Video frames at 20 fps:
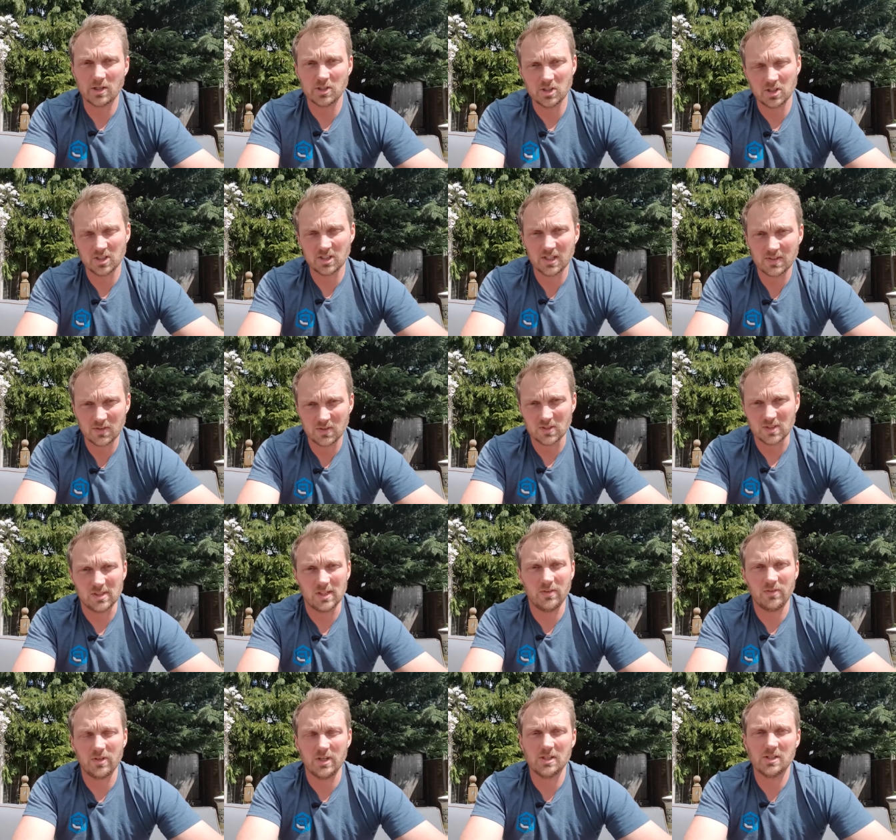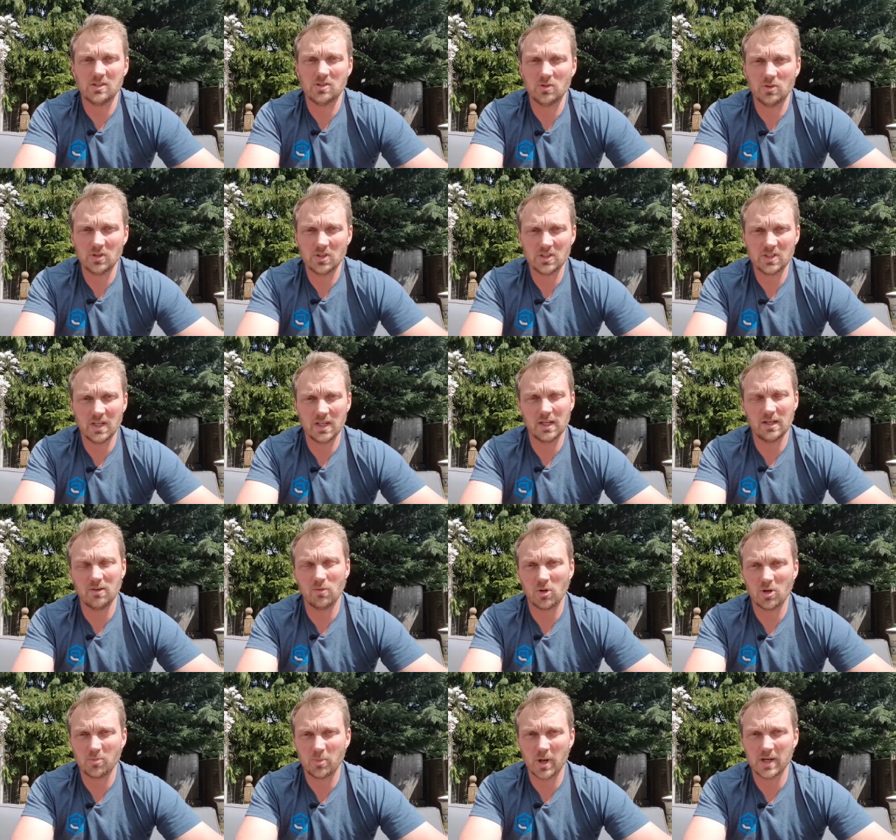because you can, if you need to sort of see and you
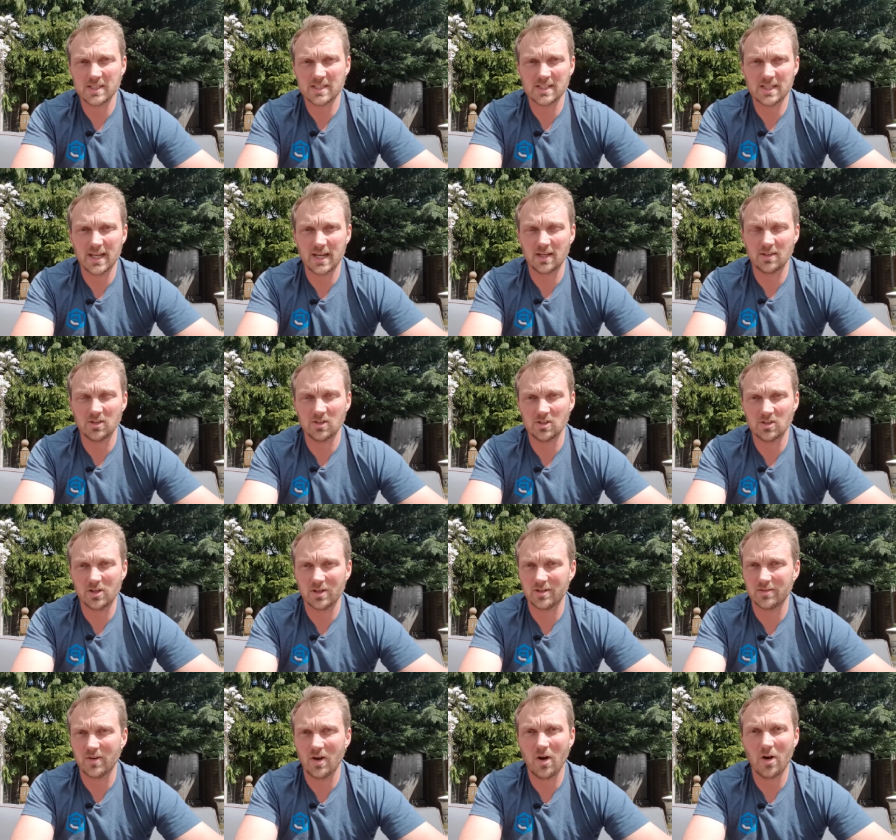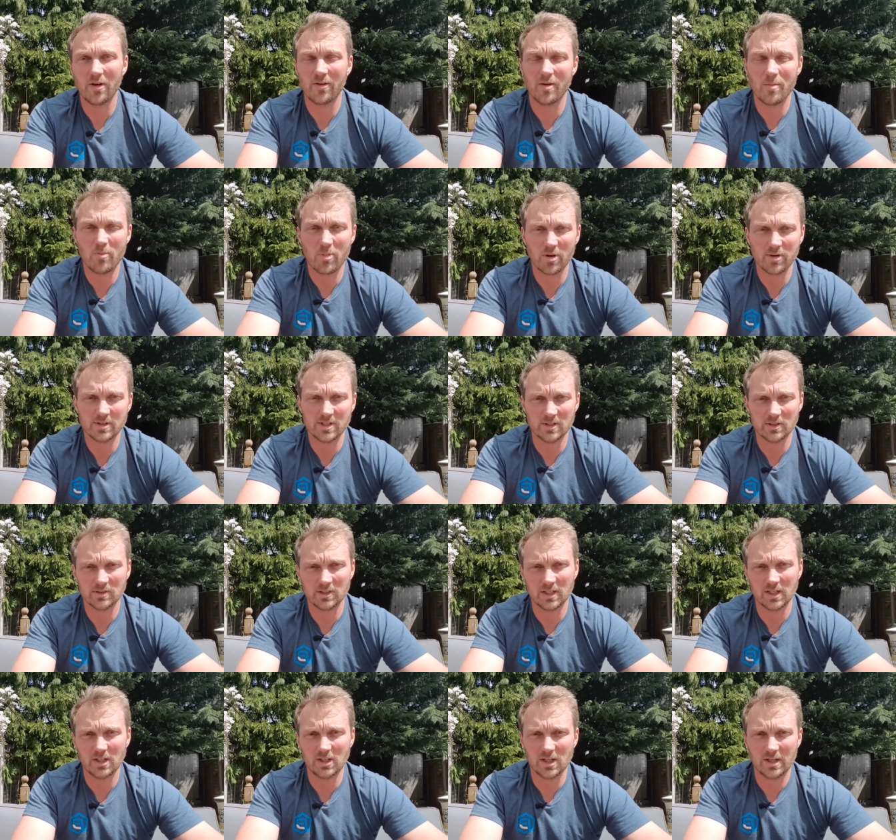want to buy a snack that's kind of higher in protein or
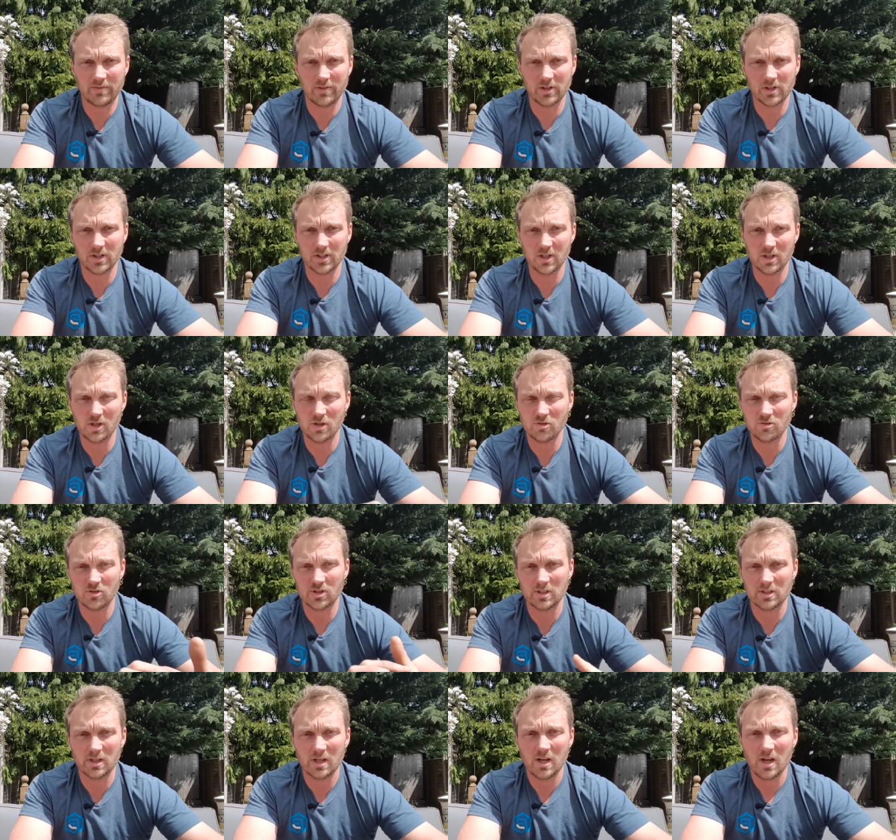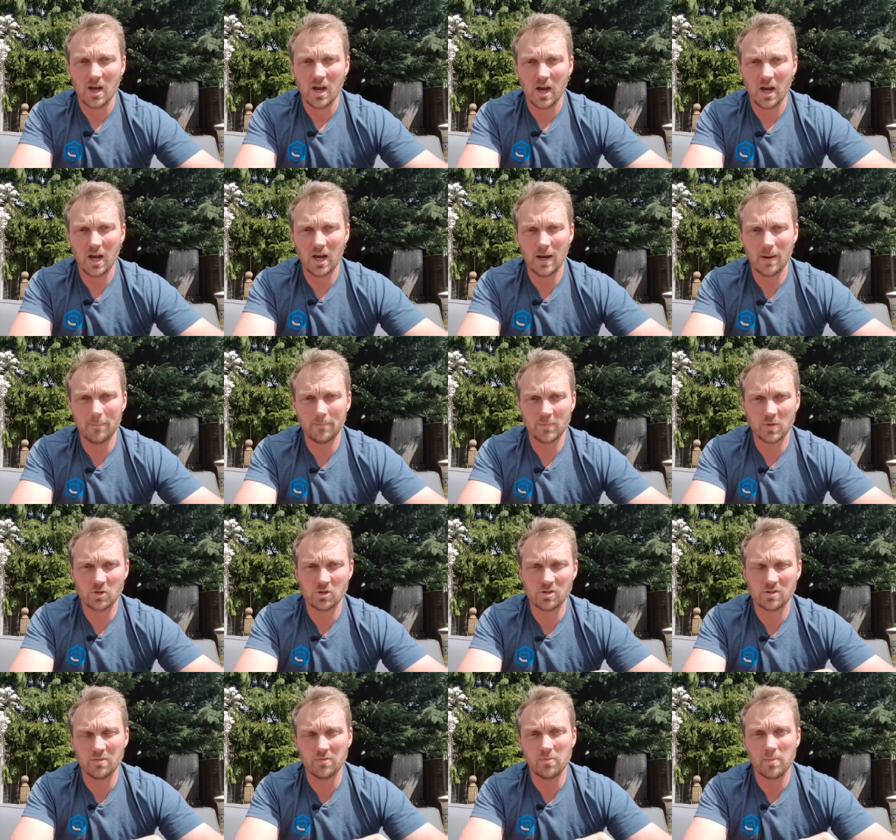something, you can have a look at the nutritional
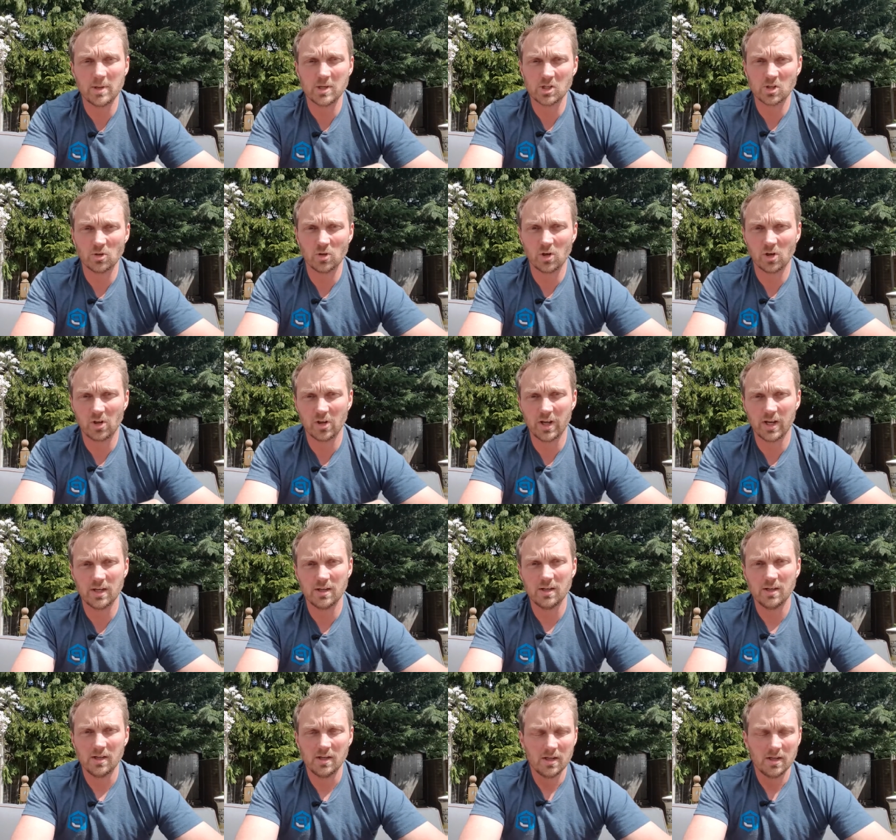information online.